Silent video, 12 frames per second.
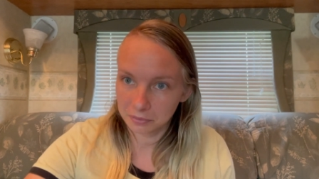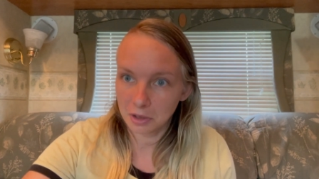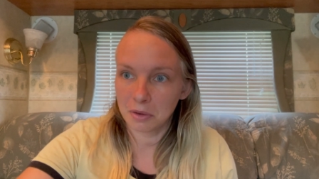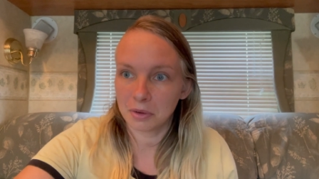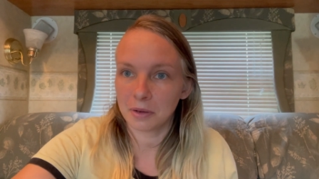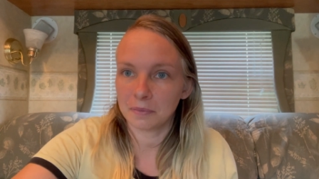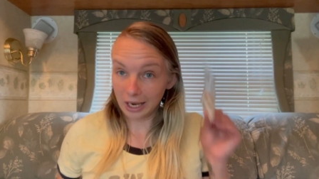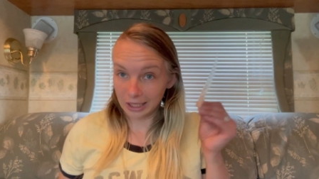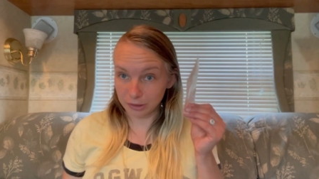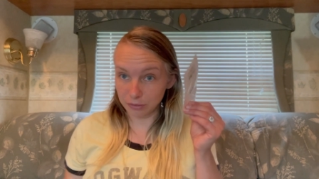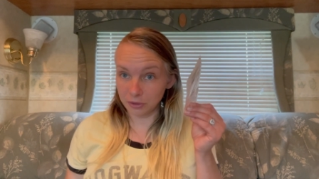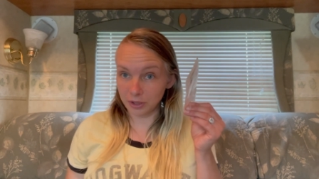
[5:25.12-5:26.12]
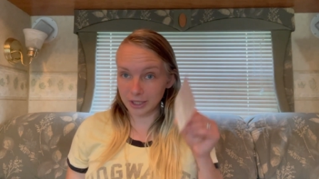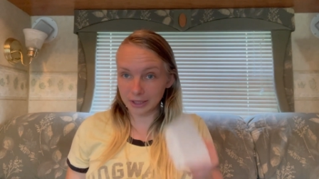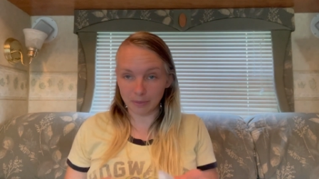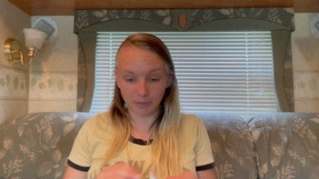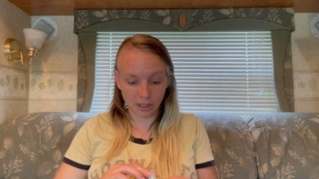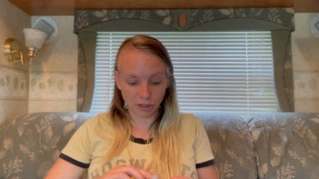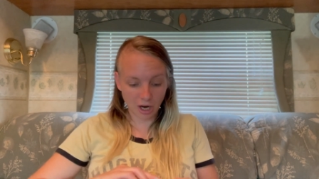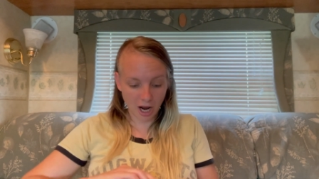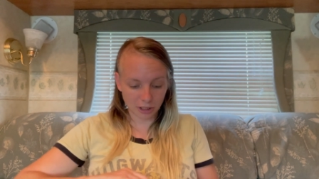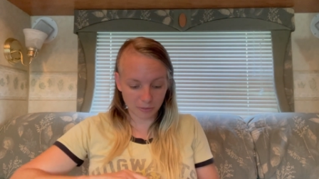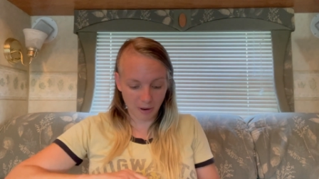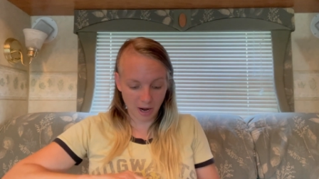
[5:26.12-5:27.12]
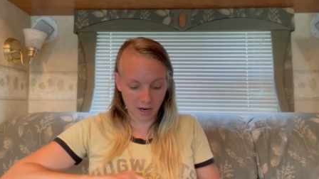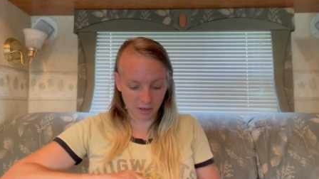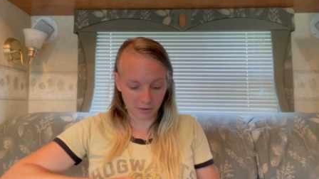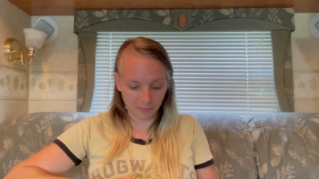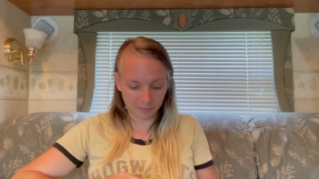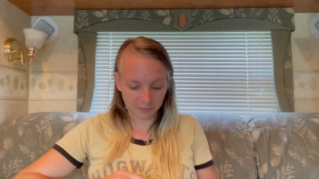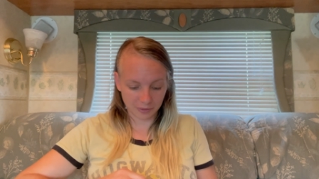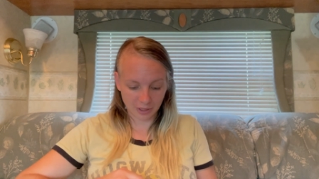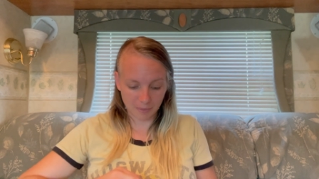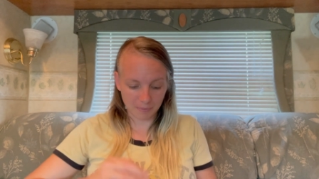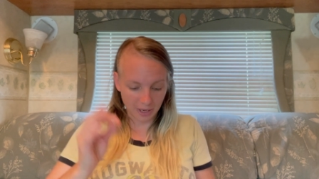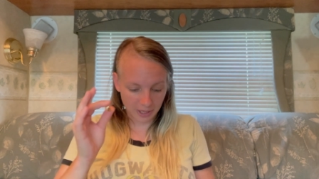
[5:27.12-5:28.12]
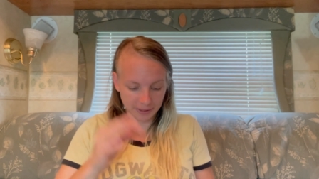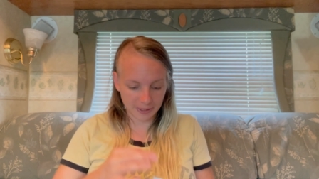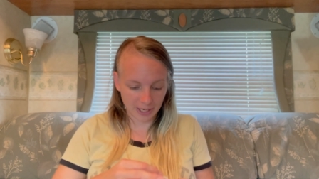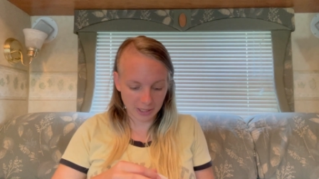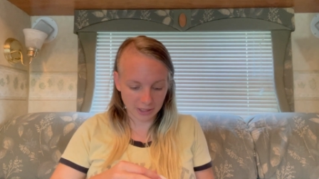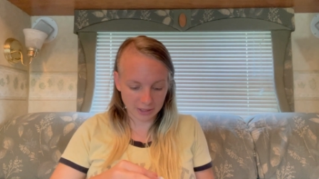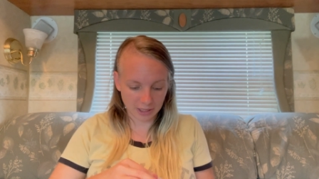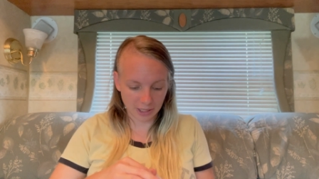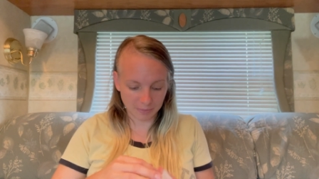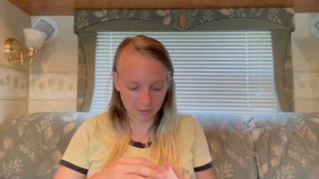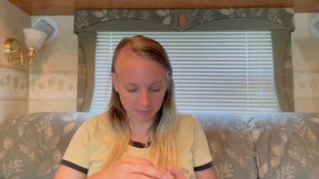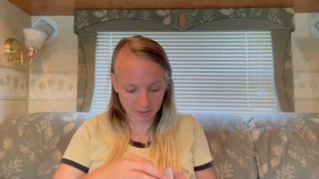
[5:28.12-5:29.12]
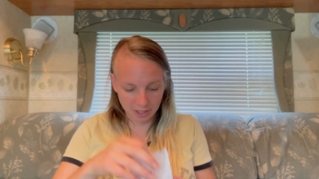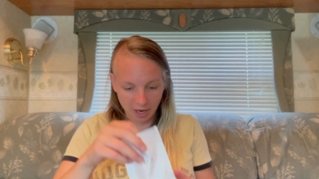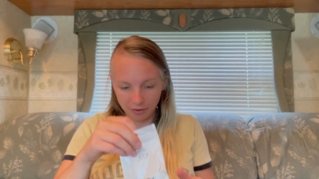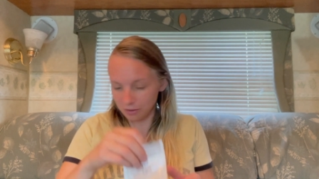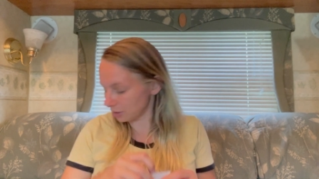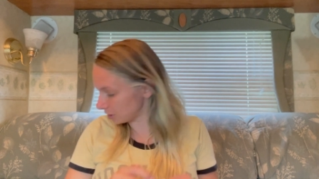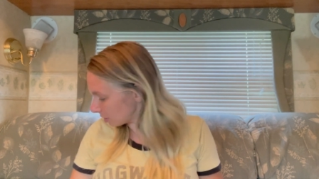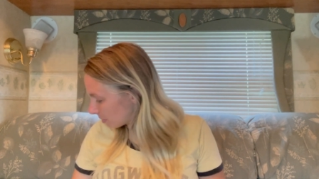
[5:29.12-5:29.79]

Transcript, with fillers: hold on, I threw this in my trash pile, but I need to keep them together, so